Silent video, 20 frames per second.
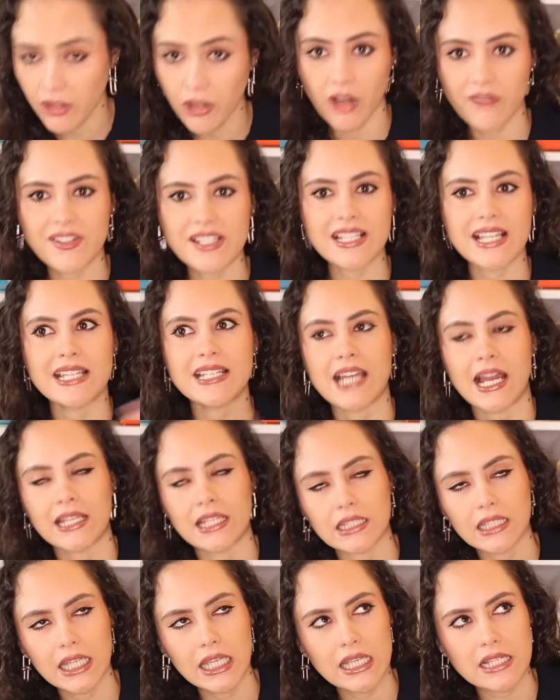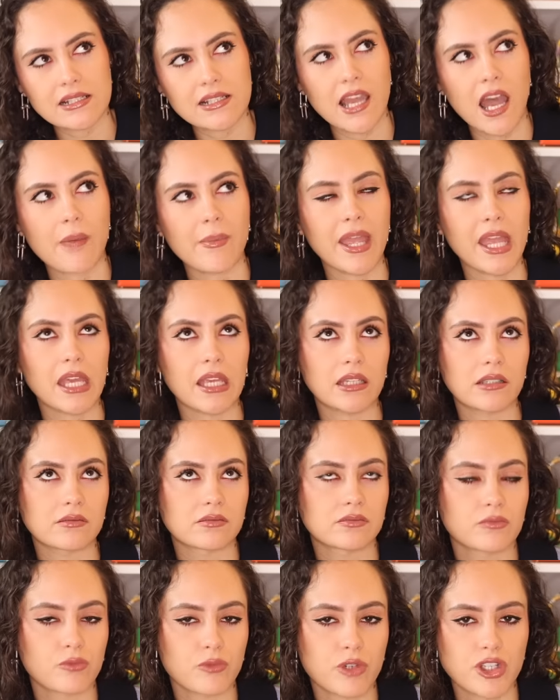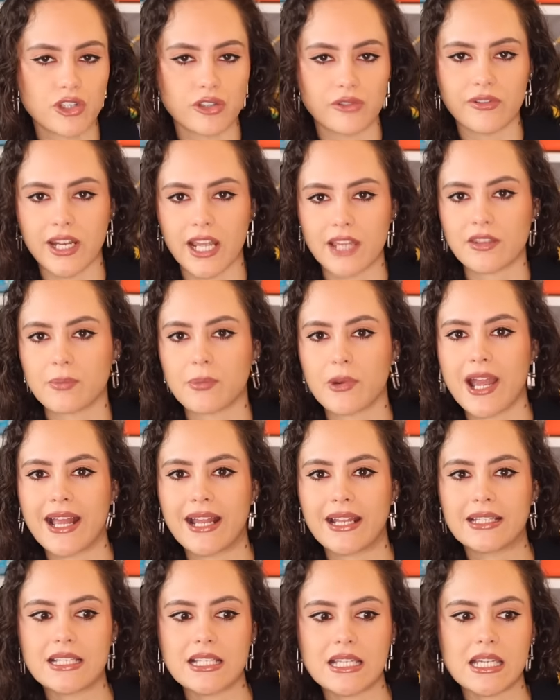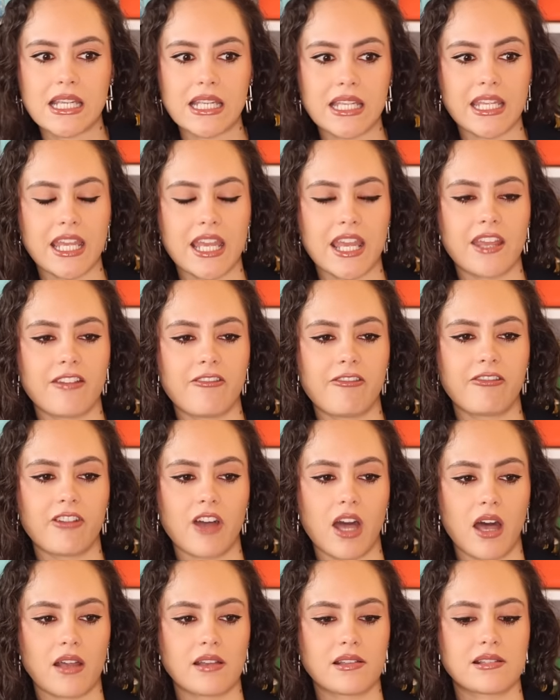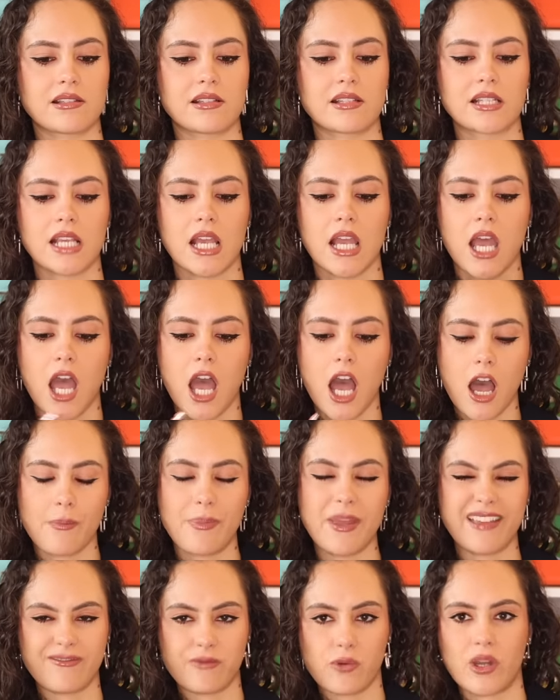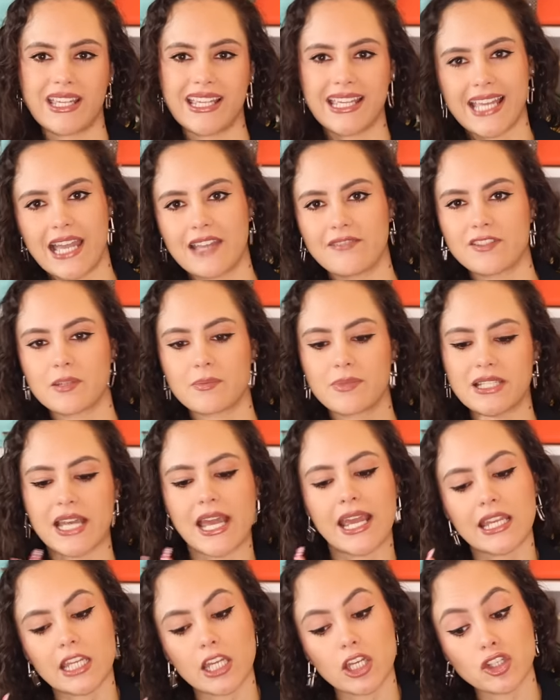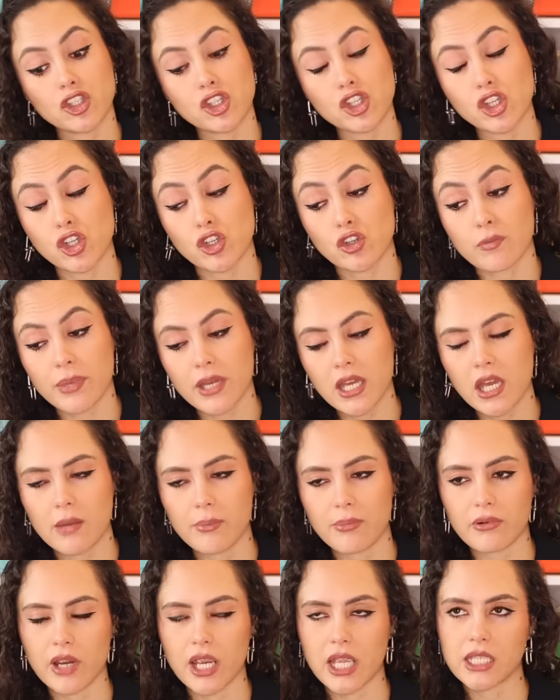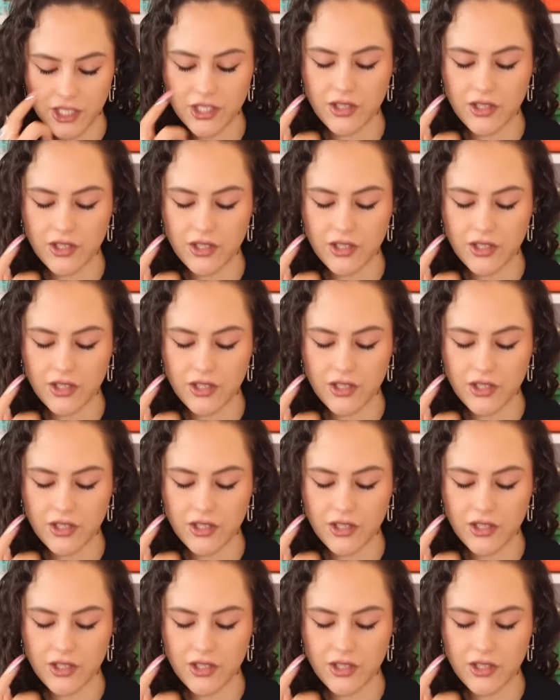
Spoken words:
And obviously Daniel Lee has come in, rejuvenate the brand, give us a bit of what he gave to Bottega to Burberry.